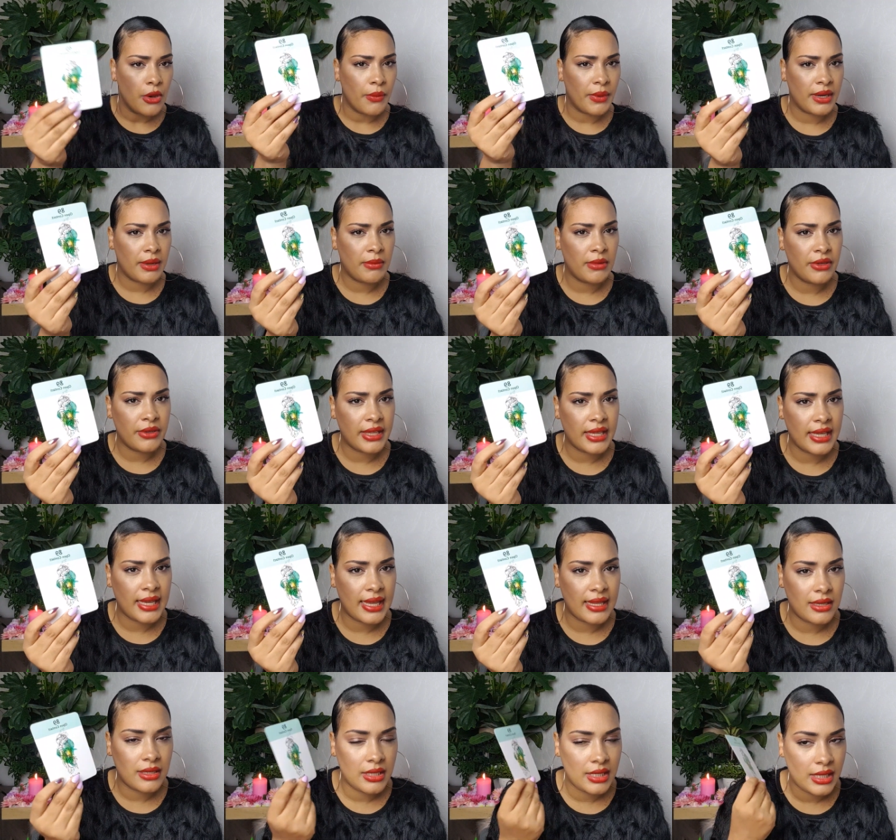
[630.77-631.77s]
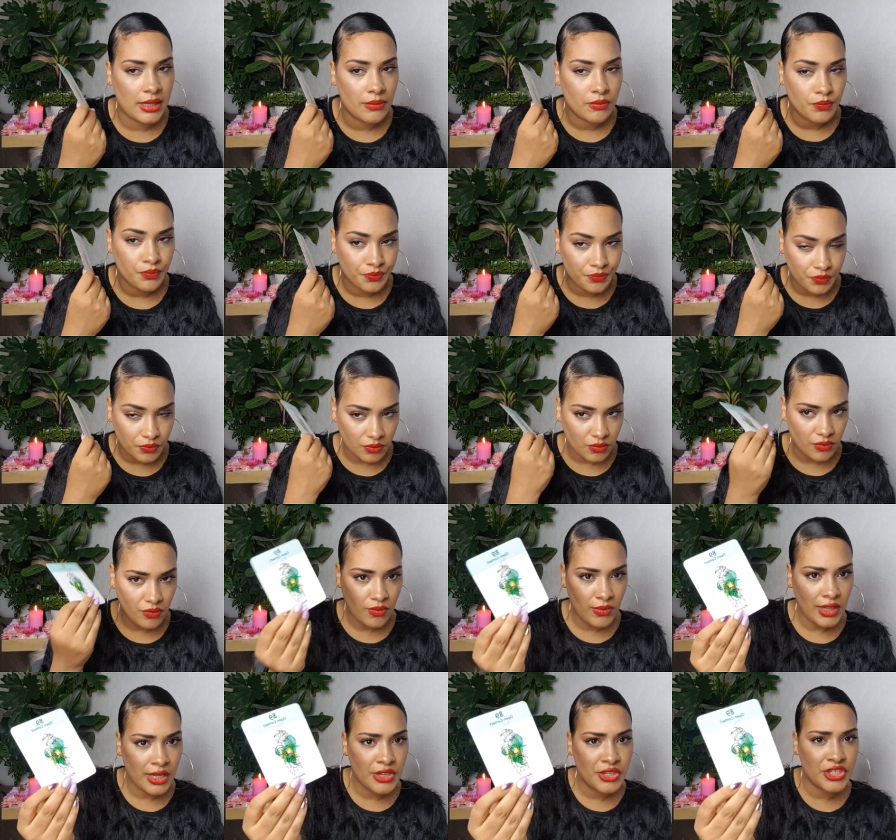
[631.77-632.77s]
When I'm looking at the
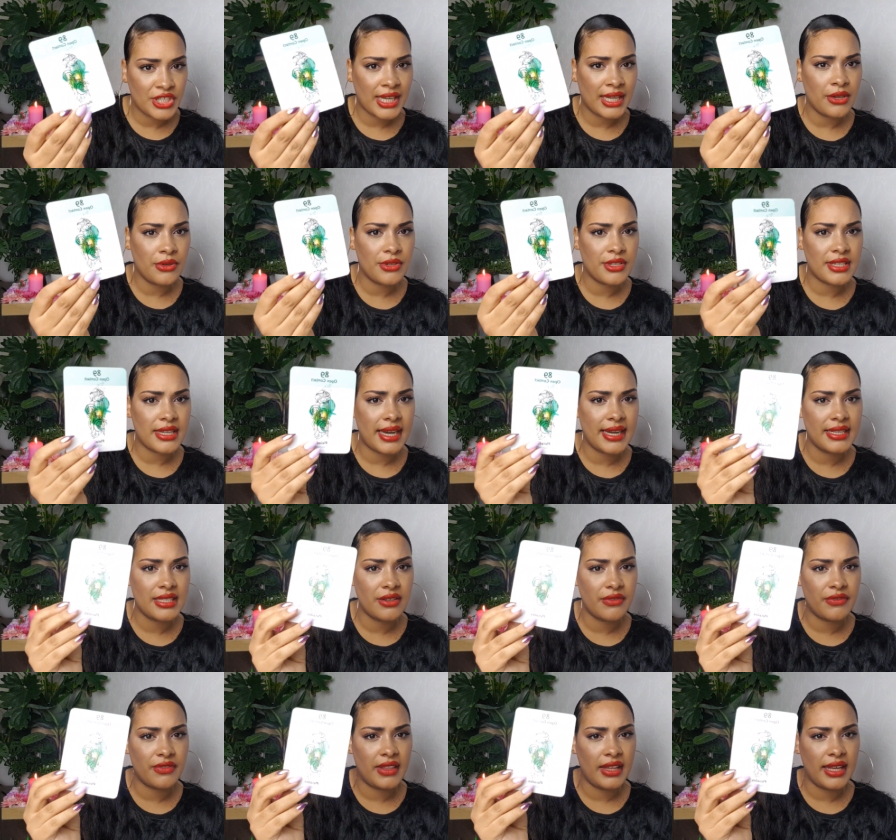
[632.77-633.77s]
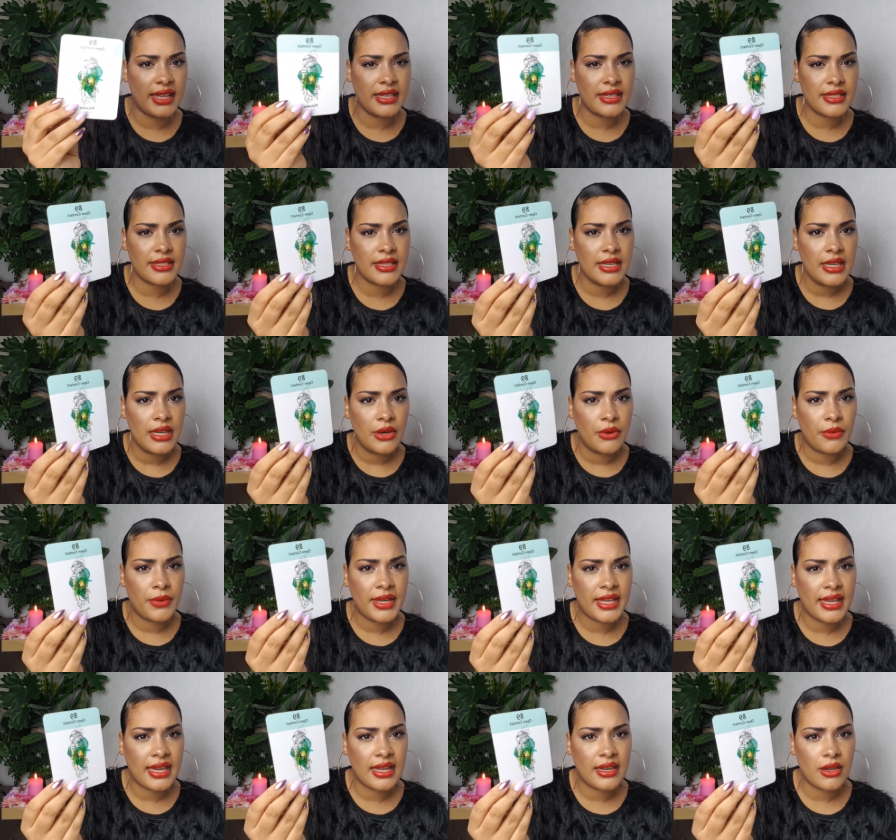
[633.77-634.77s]
shadow sides of things, we
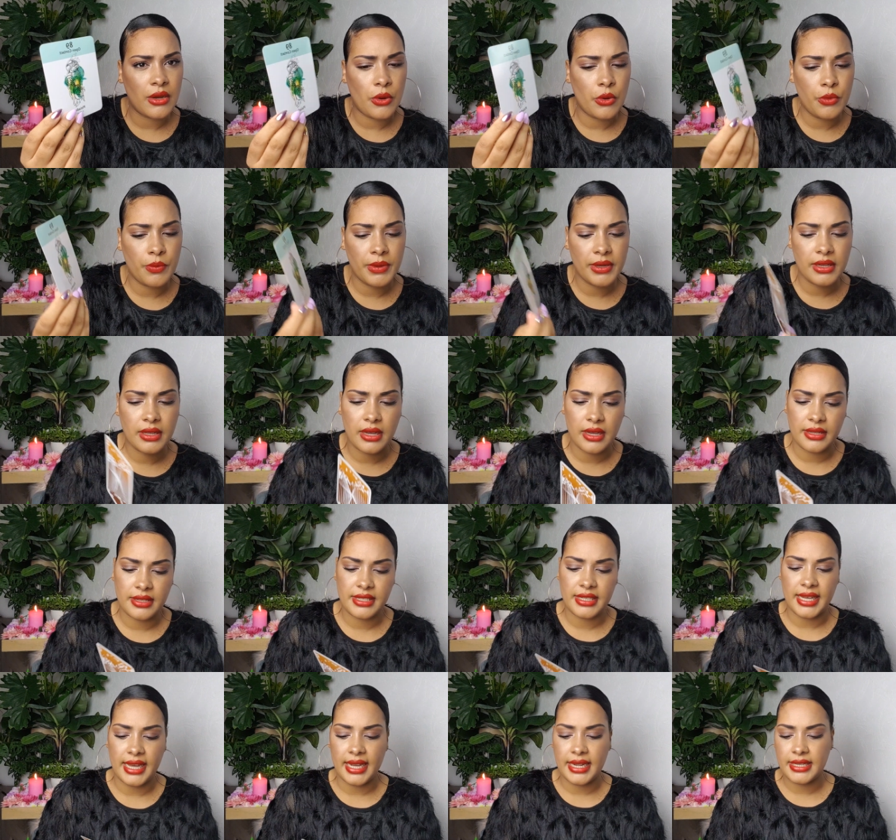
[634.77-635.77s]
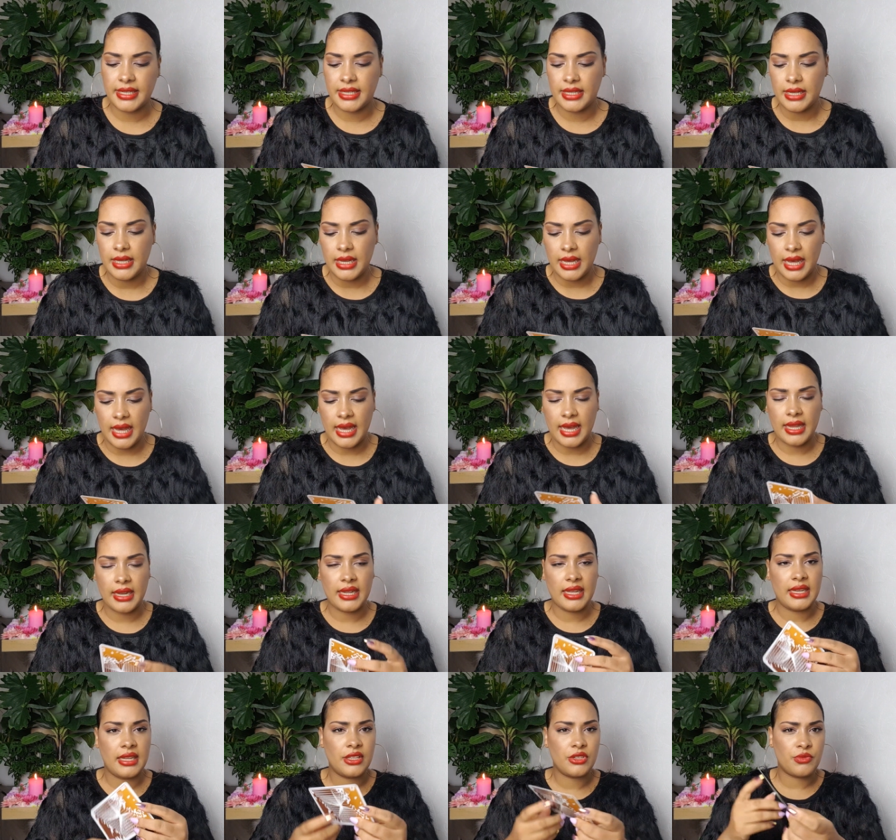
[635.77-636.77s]
got open contact and
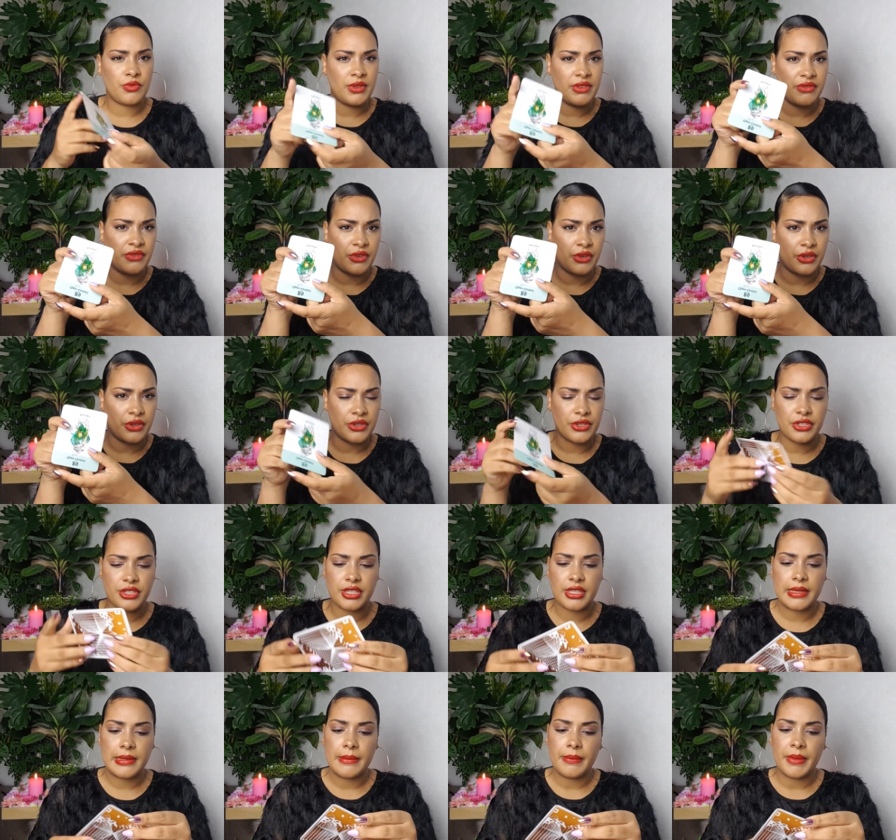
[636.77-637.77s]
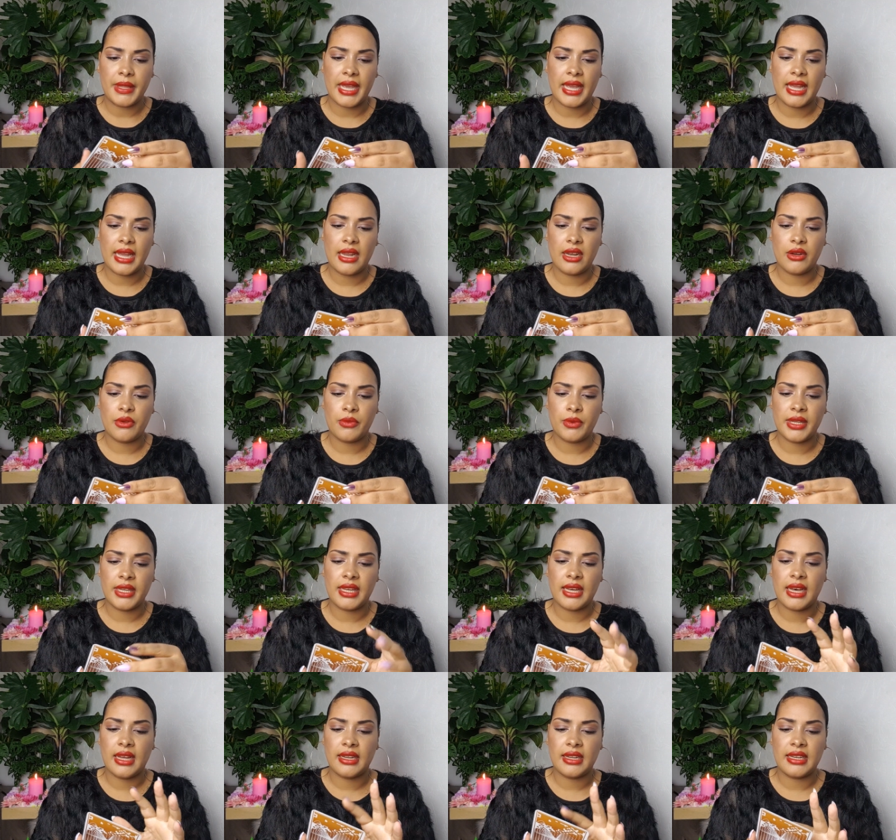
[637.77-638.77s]
it is reversed and we
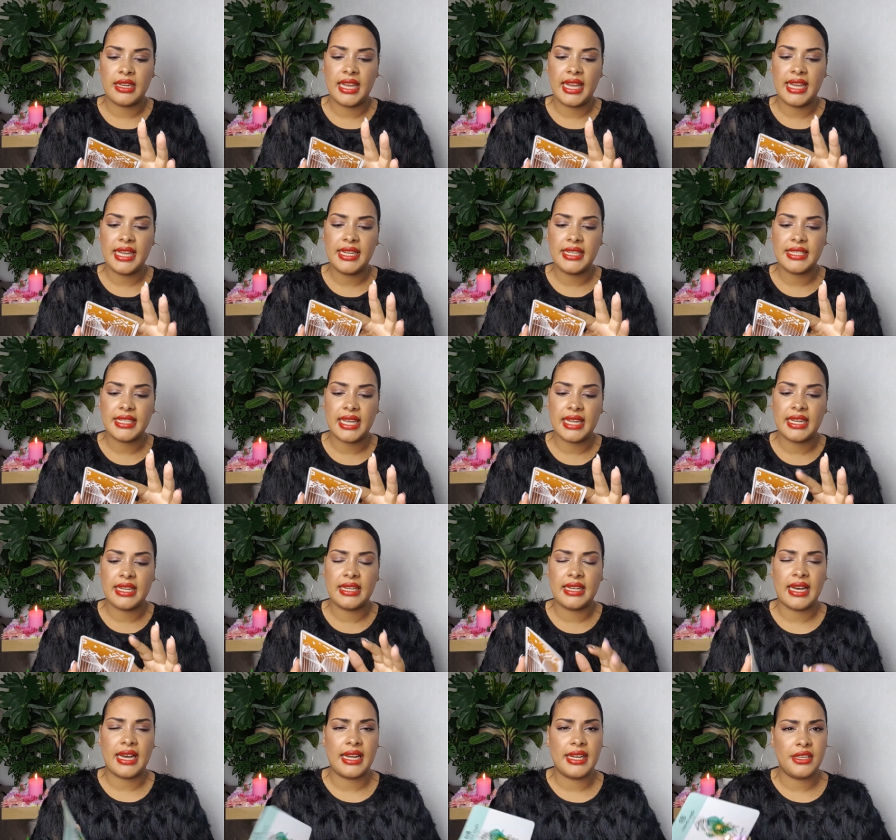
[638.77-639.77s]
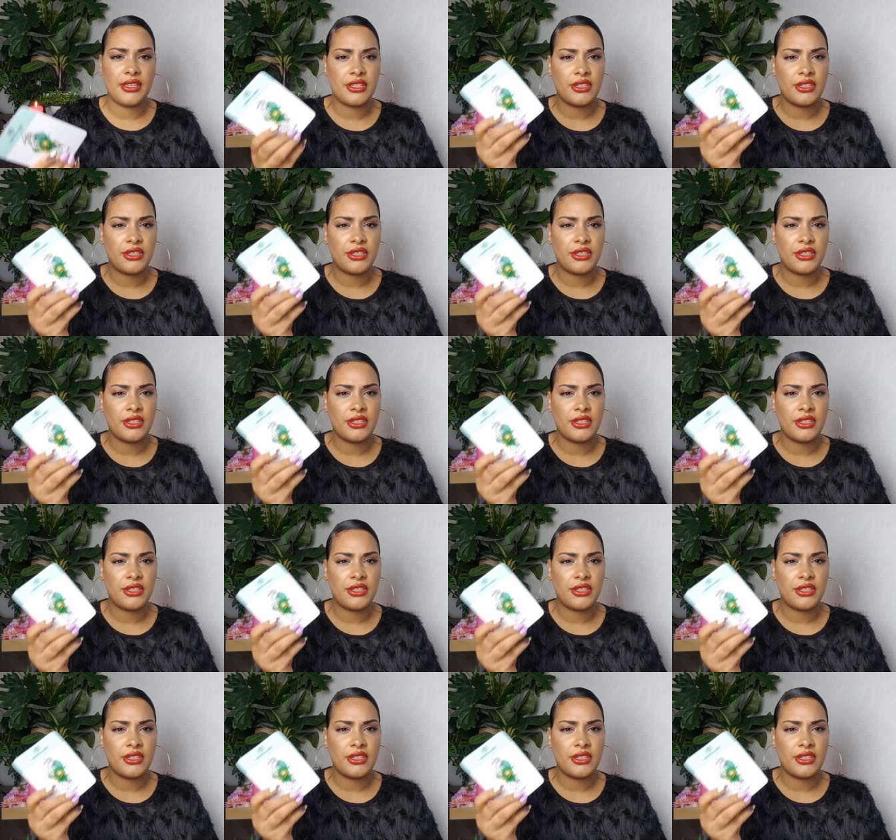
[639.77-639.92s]
got an 8 and a 9.